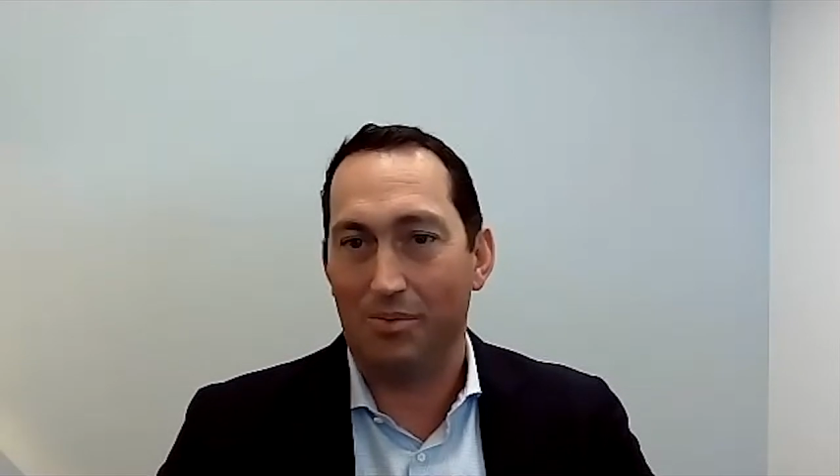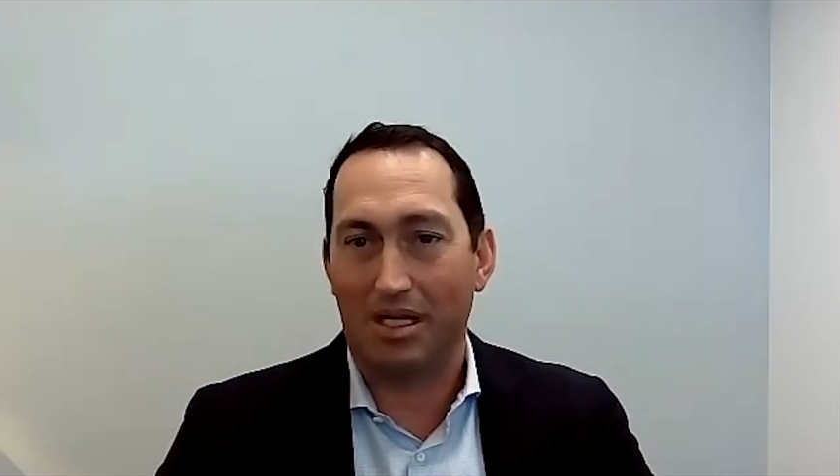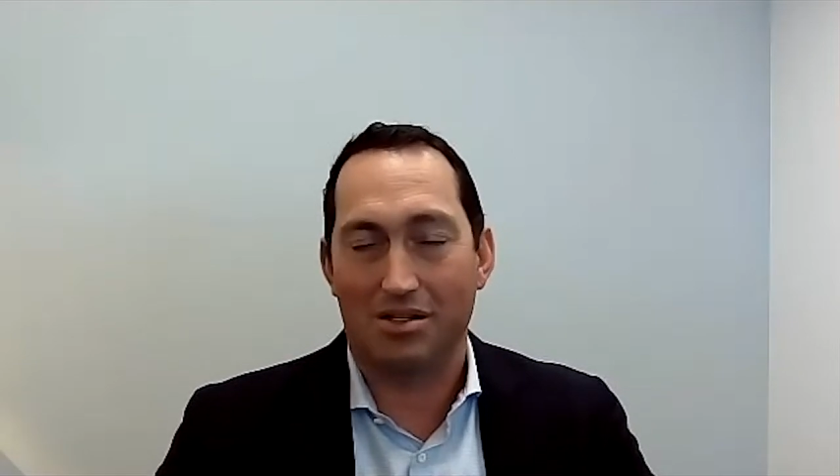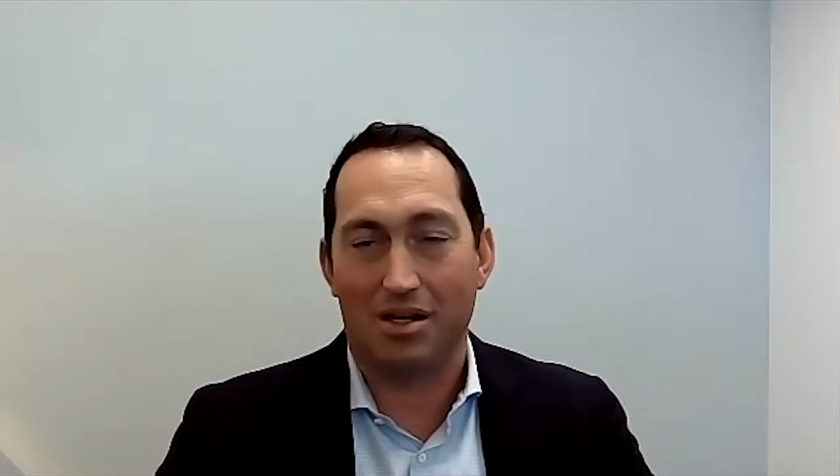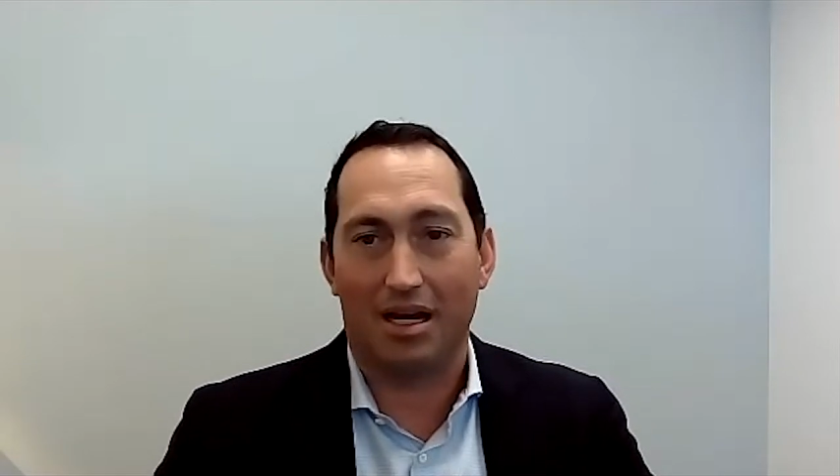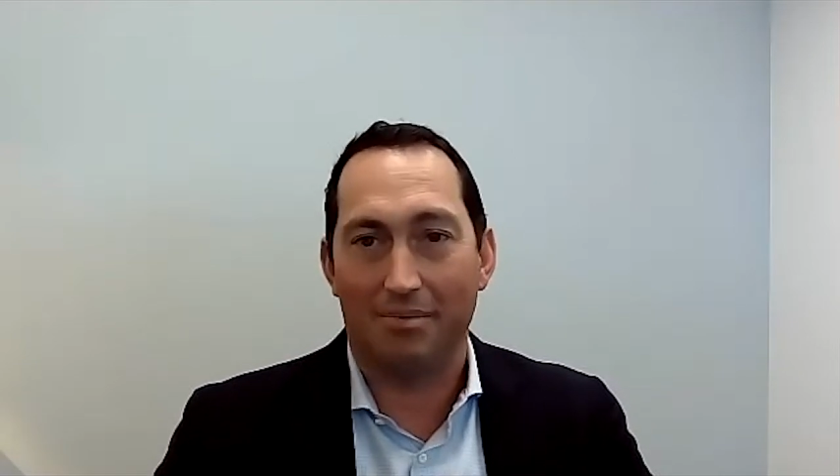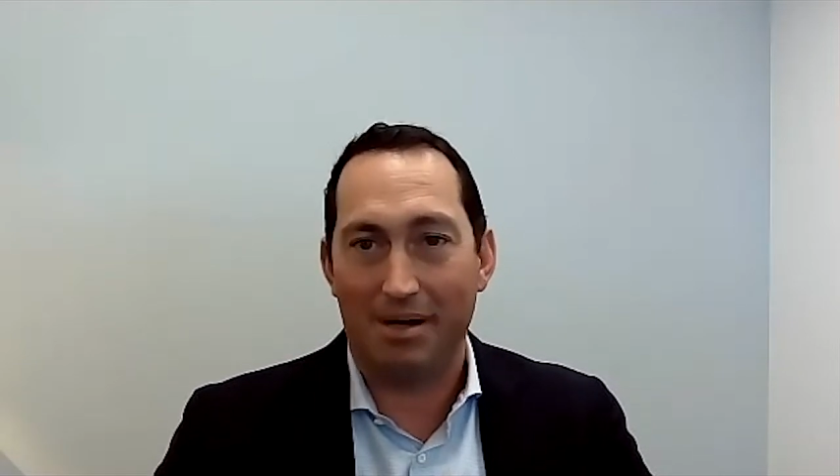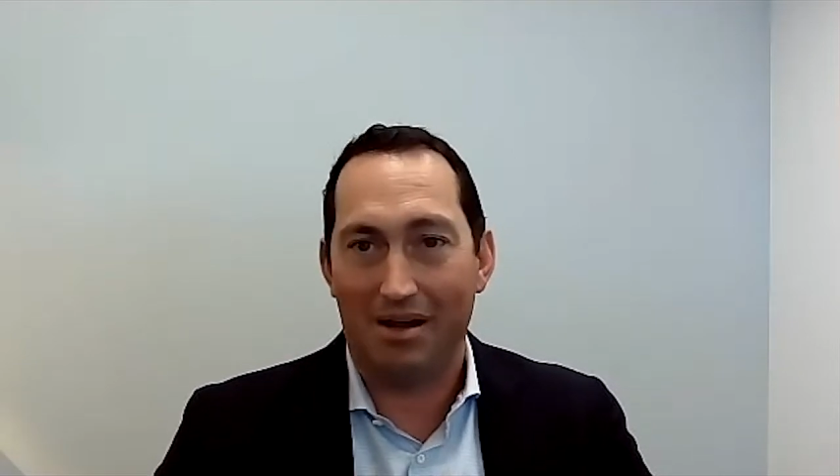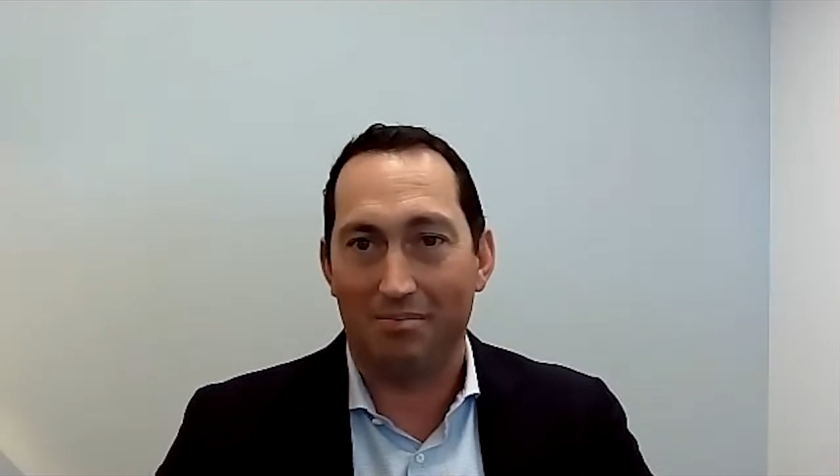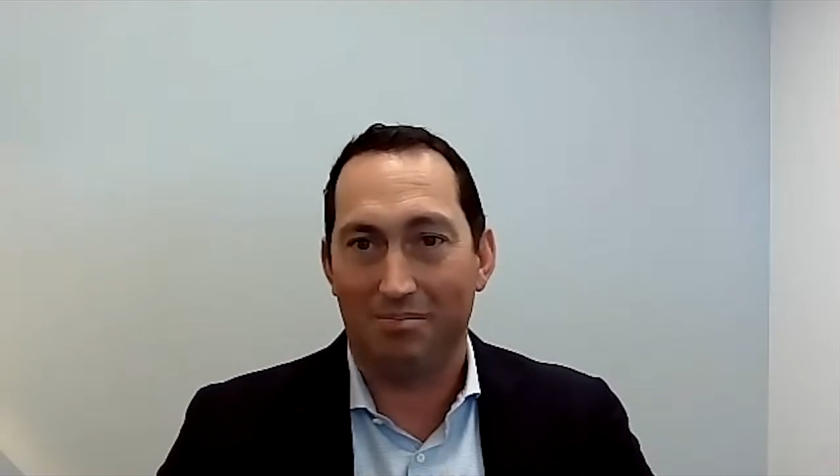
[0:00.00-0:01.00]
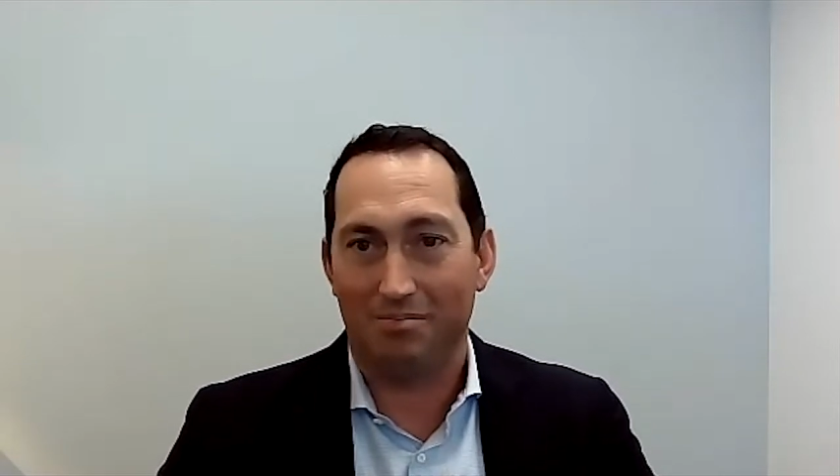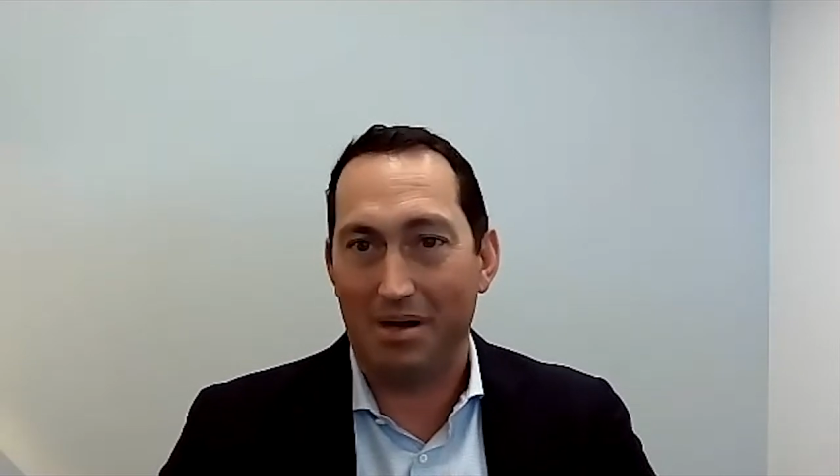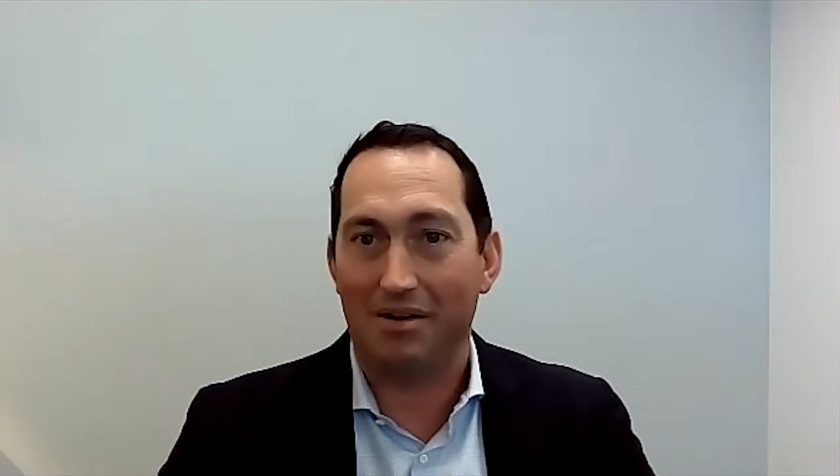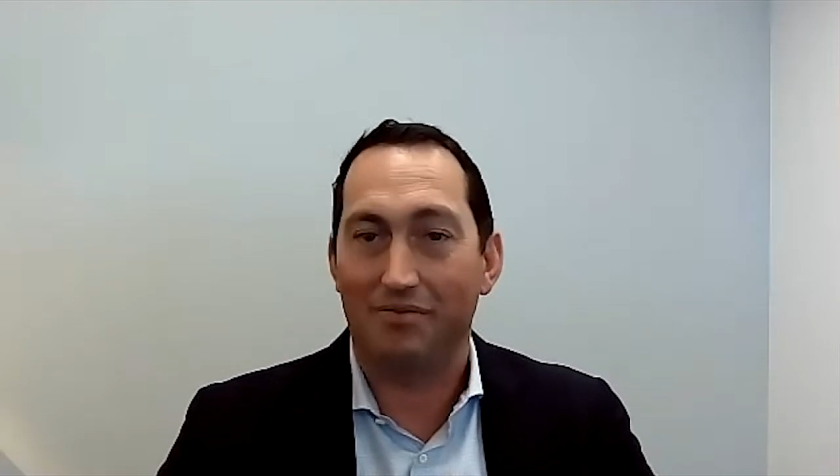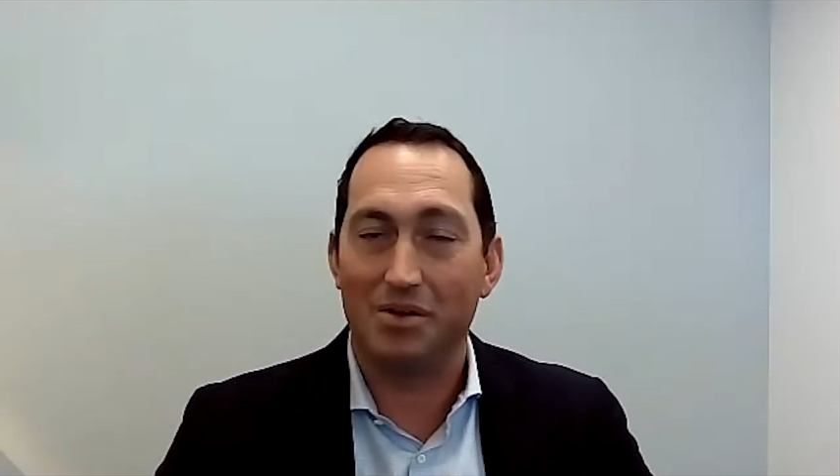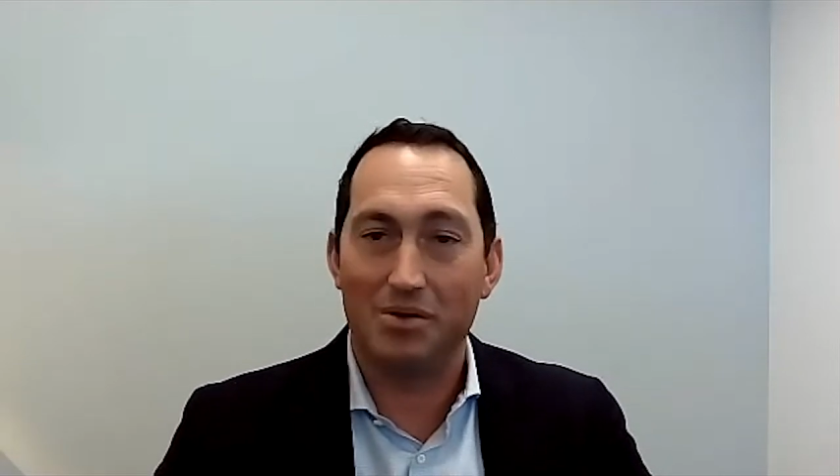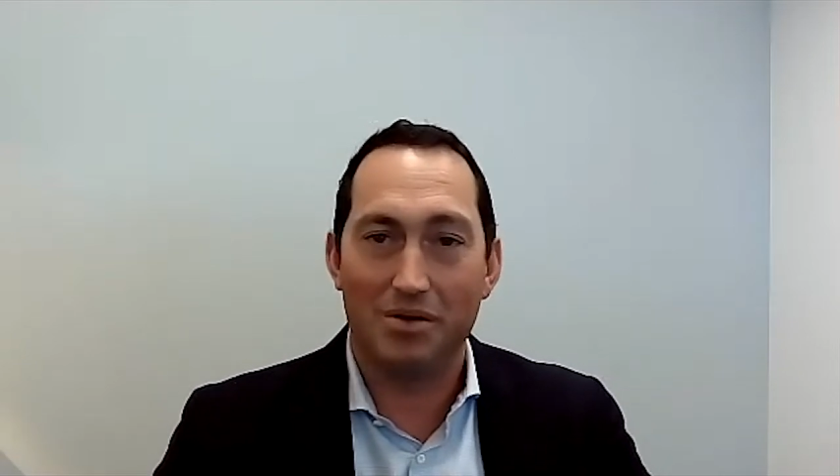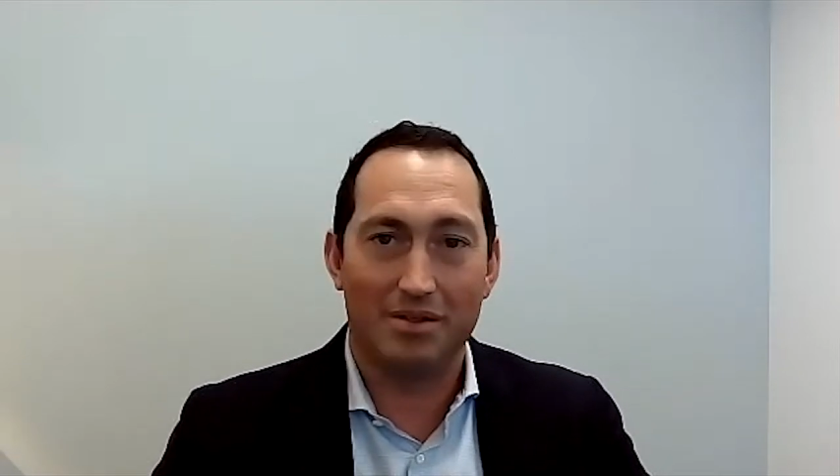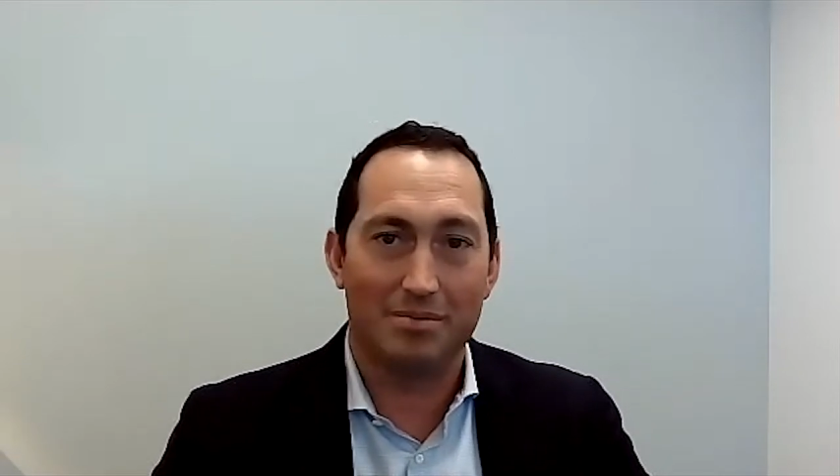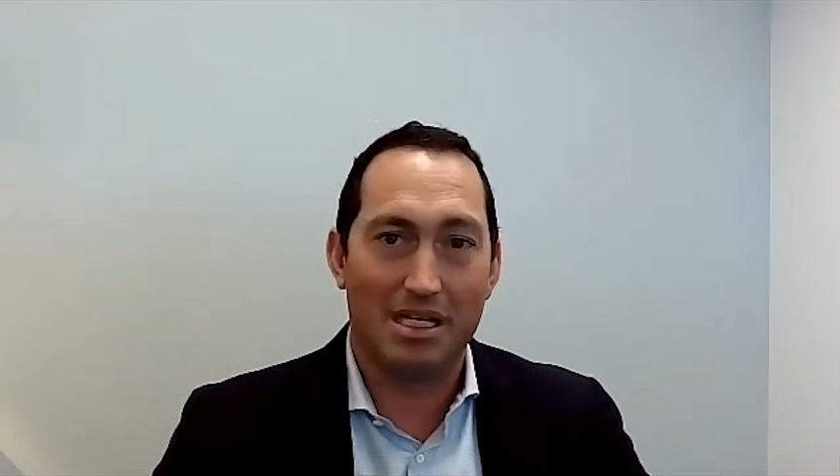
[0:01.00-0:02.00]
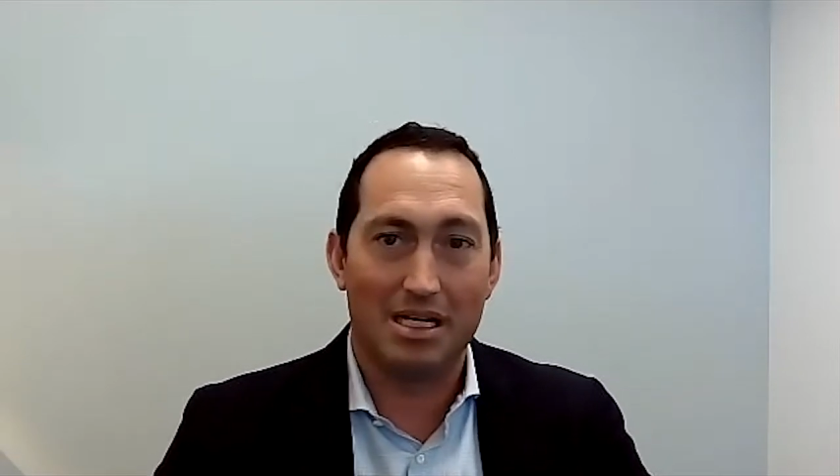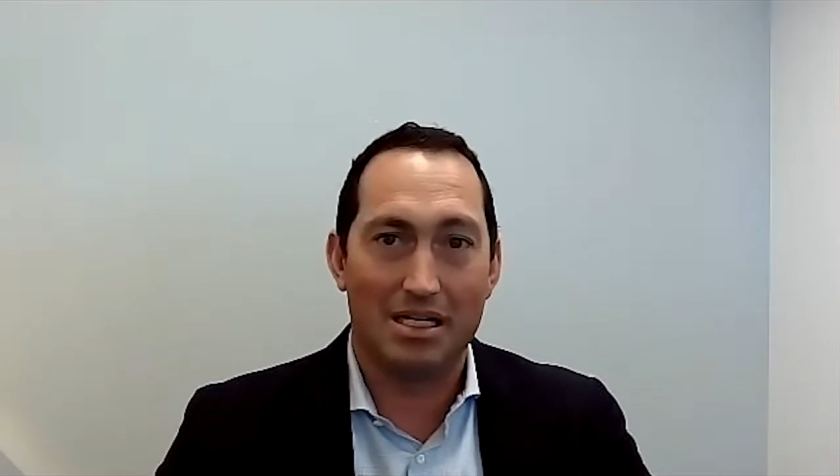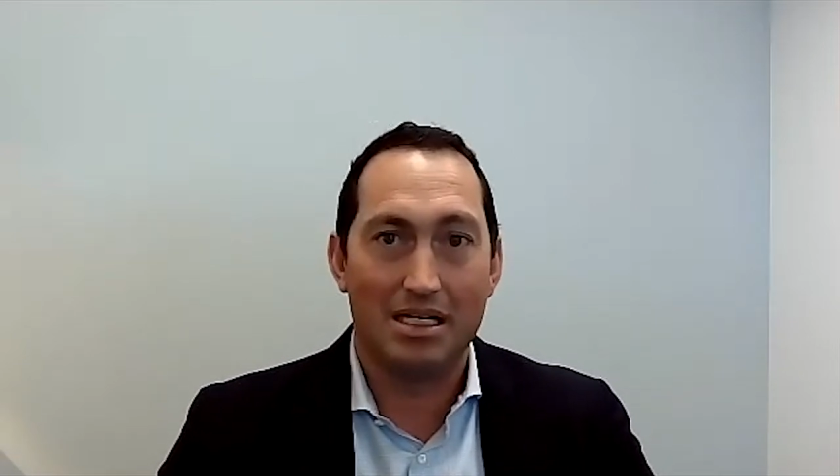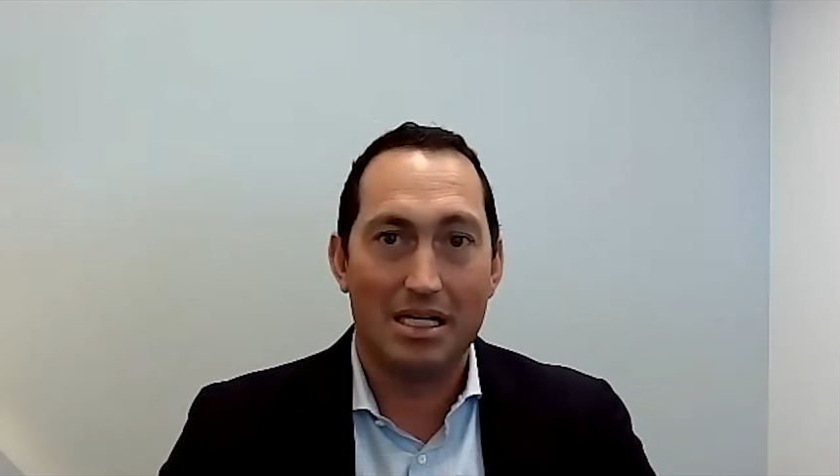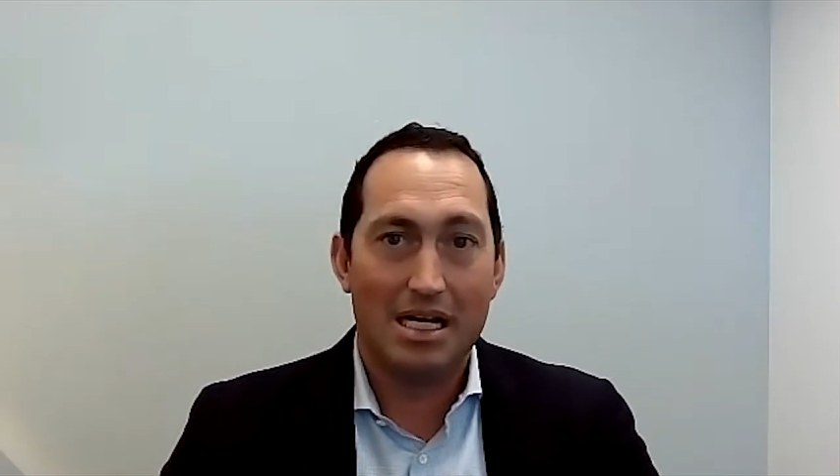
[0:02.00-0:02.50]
We can talk about a few of them here.